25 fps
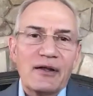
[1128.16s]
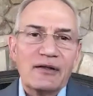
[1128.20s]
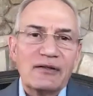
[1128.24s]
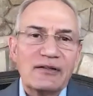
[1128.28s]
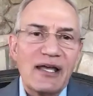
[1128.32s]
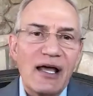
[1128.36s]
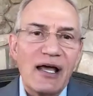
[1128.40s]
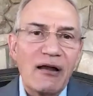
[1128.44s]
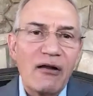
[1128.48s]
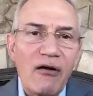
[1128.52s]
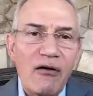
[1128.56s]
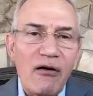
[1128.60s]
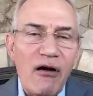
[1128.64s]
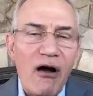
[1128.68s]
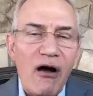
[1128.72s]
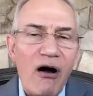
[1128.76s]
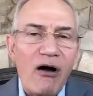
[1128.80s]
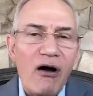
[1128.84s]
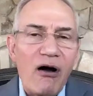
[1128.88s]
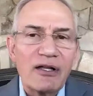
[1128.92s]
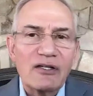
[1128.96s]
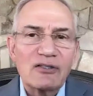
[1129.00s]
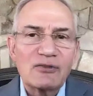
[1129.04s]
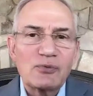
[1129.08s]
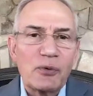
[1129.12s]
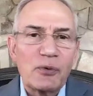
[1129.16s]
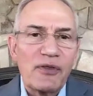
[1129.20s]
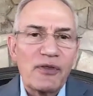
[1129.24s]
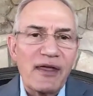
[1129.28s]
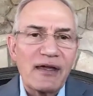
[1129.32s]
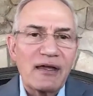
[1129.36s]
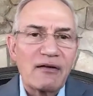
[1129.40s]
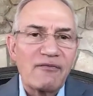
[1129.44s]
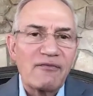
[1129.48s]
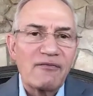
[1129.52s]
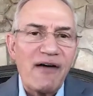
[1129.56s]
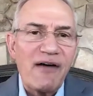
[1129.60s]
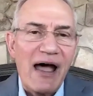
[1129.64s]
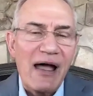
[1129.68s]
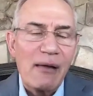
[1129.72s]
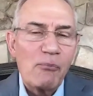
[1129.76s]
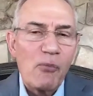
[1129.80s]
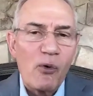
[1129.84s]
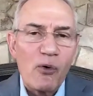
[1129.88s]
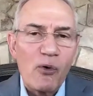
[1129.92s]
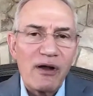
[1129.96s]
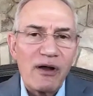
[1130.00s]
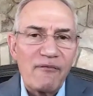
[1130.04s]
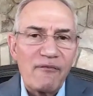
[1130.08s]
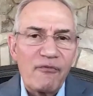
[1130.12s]
tell our audience where they can find
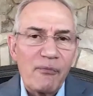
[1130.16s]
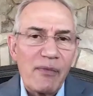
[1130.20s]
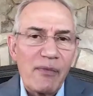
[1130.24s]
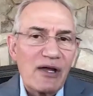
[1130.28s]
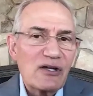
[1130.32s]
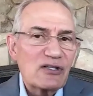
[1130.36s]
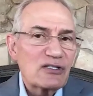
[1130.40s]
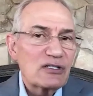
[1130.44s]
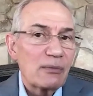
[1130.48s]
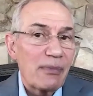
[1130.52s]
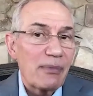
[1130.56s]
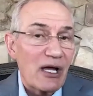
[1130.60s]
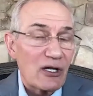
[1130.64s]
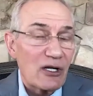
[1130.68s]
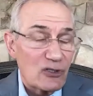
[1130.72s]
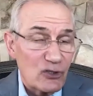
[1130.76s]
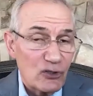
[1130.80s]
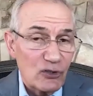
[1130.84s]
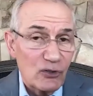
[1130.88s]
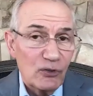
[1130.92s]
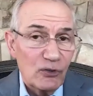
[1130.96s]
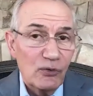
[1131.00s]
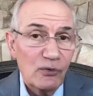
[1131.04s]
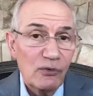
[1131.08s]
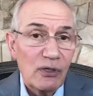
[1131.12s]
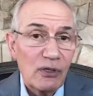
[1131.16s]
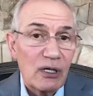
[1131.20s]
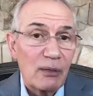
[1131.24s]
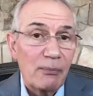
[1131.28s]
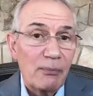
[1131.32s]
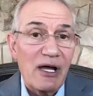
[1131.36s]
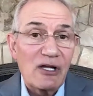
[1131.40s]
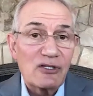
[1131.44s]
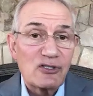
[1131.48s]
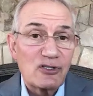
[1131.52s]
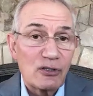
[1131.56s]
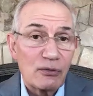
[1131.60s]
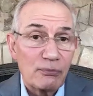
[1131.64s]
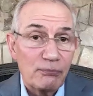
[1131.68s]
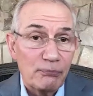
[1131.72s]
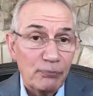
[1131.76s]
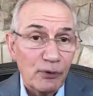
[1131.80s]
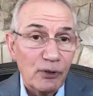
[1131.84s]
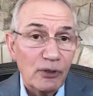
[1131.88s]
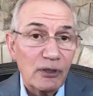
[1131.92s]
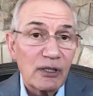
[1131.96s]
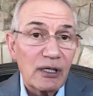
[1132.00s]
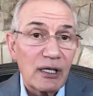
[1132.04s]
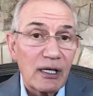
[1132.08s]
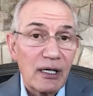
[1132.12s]
more information about you and about your
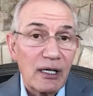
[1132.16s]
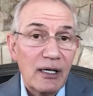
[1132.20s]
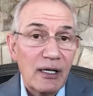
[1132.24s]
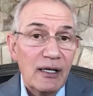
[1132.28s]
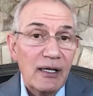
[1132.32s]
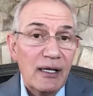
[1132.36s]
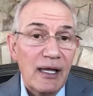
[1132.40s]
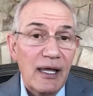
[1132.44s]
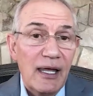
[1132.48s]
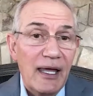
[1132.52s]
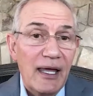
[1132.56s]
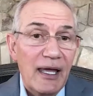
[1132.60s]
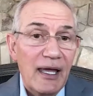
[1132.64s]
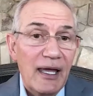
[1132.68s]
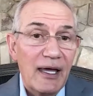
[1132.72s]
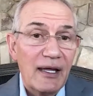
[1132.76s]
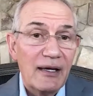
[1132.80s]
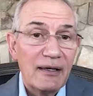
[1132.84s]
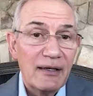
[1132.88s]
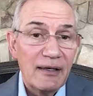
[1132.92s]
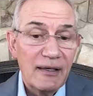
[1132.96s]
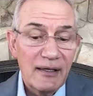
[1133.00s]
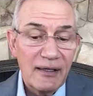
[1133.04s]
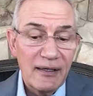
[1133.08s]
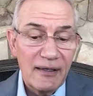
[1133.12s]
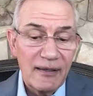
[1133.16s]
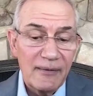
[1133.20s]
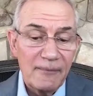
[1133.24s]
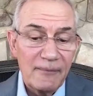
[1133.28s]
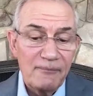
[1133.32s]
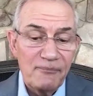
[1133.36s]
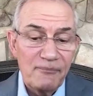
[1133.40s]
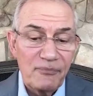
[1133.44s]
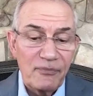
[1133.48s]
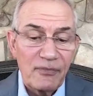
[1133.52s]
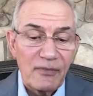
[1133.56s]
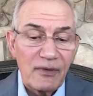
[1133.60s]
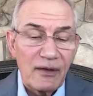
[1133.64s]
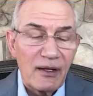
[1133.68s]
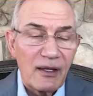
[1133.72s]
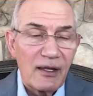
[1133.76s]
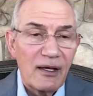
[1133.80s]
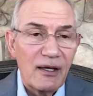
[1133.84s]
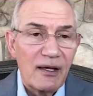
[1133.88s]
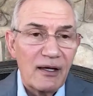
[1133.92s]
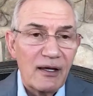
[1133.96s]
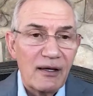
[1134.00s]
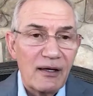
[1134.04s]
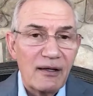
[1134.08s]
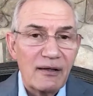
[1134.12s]
book, and
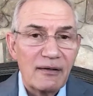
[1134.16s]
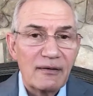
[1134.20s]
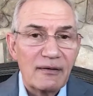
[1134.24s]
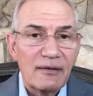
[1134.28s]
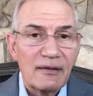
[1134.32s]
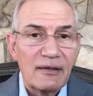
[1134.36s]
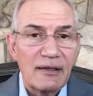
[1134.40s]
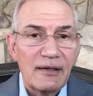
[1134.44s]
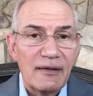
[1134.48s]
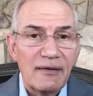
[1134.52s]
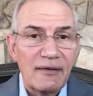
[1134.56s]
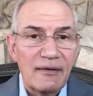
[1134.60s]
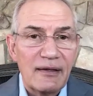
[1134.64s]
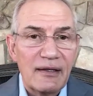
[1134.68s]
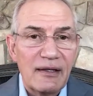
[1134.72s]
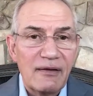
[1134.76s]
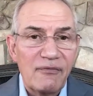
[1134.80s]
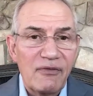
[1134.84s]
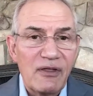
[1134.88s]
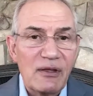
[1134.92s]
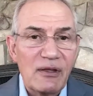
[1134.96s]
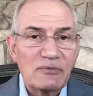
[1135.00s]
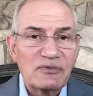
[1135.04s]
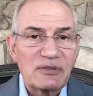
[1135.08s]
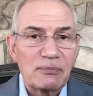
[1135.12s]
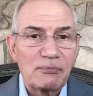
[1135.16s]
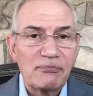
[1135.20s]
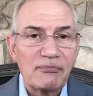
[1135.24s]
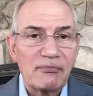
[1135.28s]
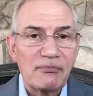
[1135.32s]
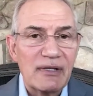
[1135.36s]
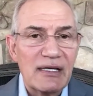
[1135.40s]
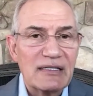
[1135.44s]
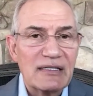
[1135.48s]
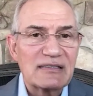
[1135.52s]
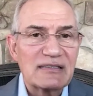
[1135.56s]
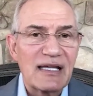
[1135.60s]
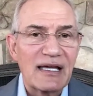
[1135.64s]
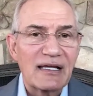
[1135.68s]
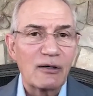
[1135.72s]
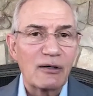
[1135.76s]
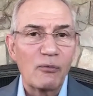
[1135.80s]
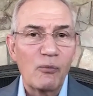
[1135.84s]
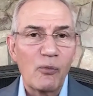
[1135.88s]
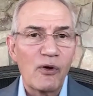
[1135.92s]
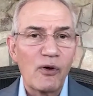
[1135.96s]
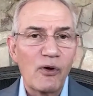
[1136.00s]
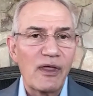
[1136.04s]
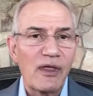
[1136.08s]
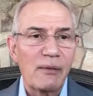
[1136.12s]
give them some insight
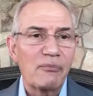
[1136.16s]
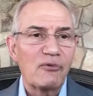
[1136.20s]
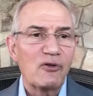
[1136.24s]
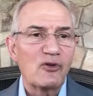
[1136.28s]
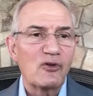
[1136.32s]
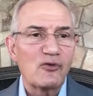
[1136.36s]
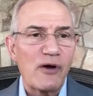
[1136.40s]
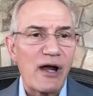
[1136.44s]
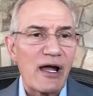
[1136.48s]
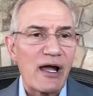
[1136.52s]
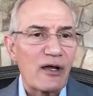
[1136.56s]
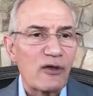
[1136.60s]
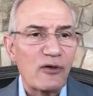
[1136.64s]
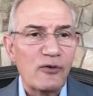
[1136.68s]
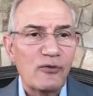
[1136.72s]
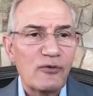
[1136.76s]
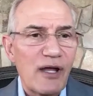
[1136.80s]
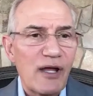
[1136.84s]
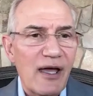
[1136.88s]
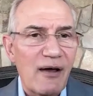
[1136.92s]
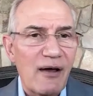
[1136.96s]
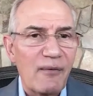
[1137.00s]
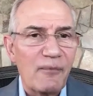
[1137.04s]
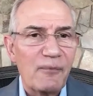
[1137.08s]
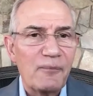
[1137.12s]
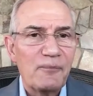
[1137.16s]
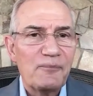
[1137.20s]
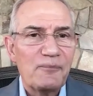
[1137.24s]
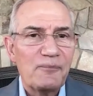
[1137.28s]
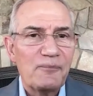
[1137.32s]
on where they can track you down.